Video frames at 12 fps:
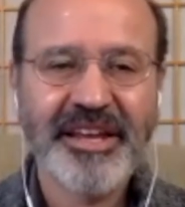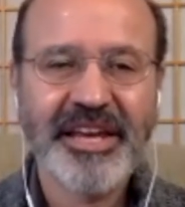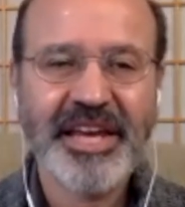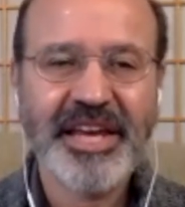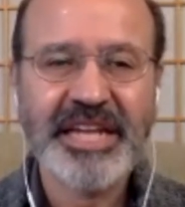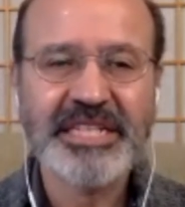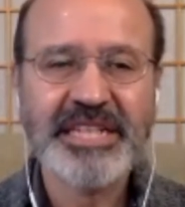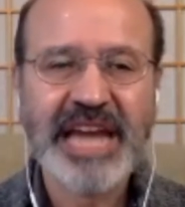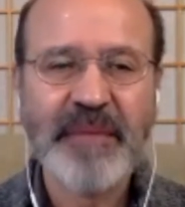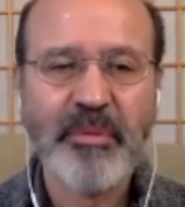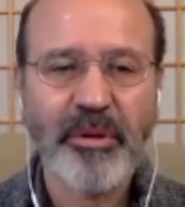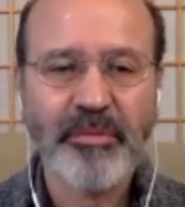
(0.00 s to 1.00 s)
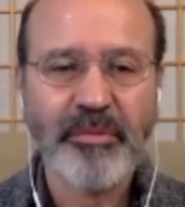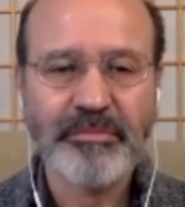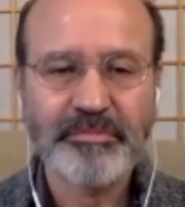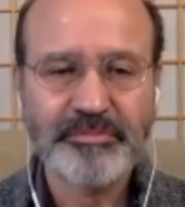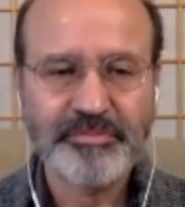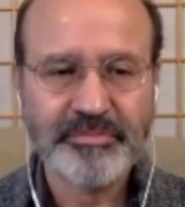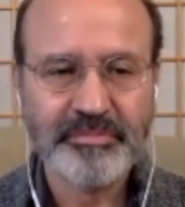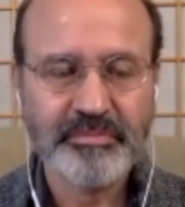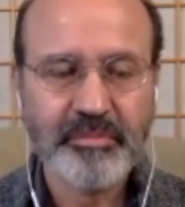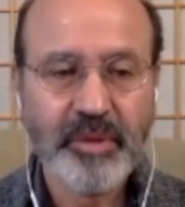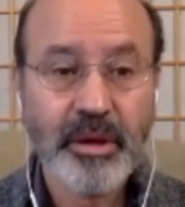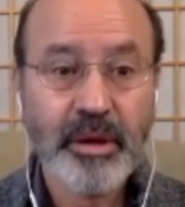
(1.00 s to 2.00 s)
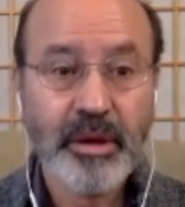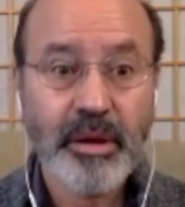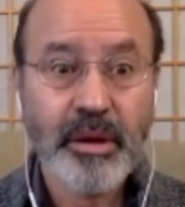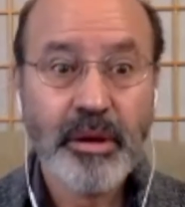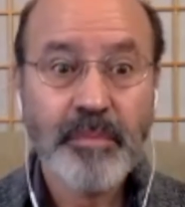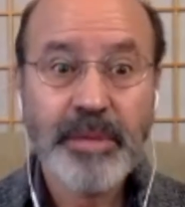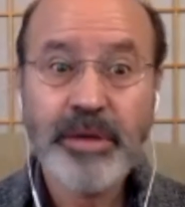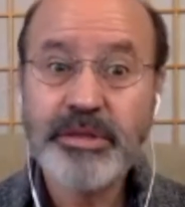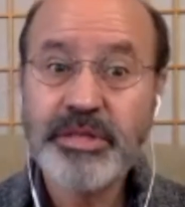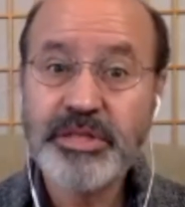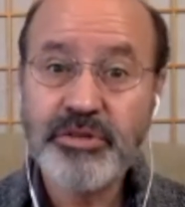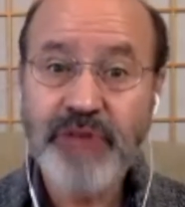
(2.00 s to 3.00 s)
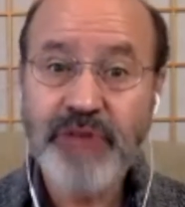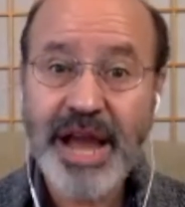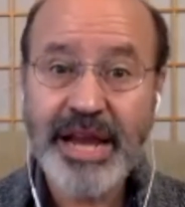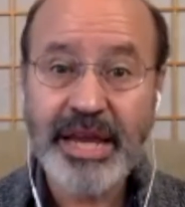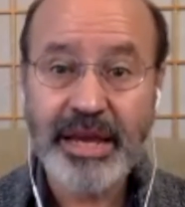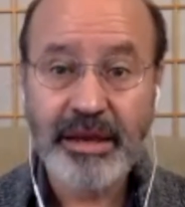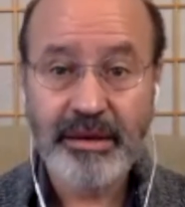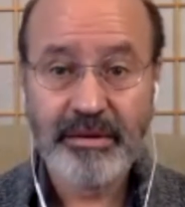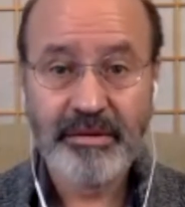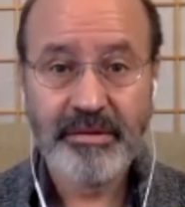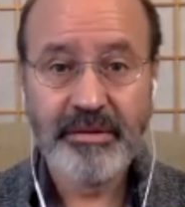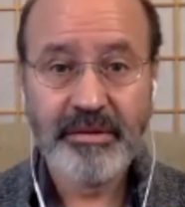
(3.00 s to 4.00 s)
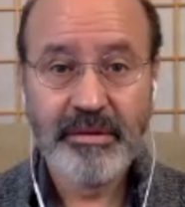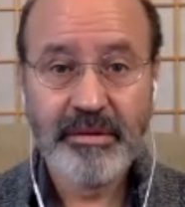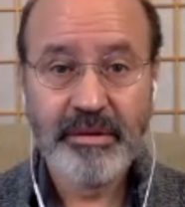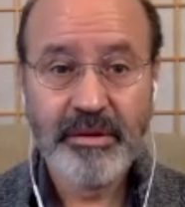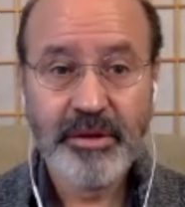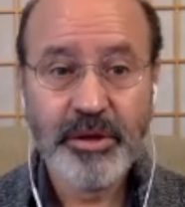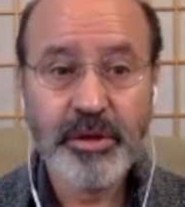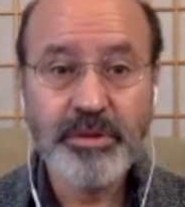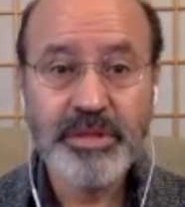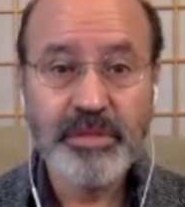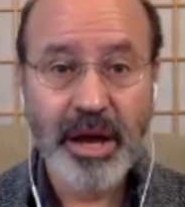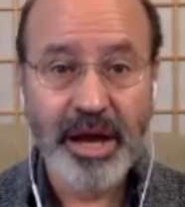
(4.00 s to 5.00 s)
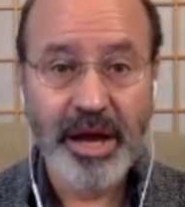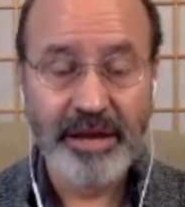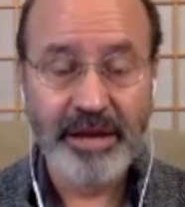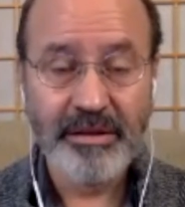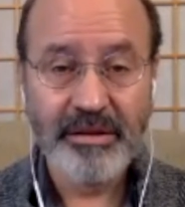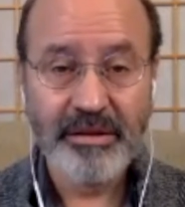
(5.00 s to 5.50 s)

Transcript: inescapable. Because it's a tracking using mind